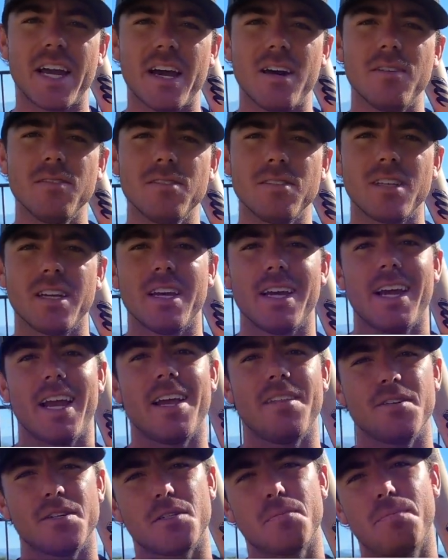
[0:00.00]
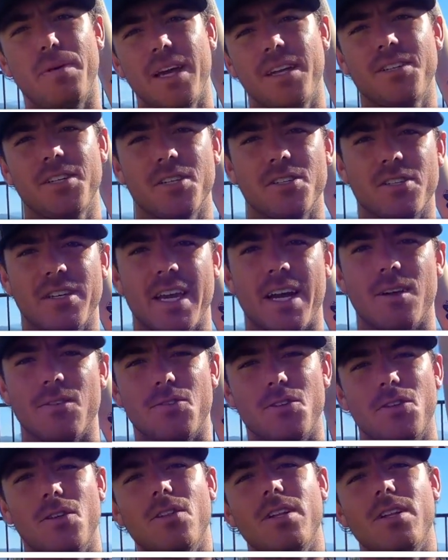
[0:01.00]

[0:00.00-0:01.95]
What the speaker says: counts and there's pitchers counts.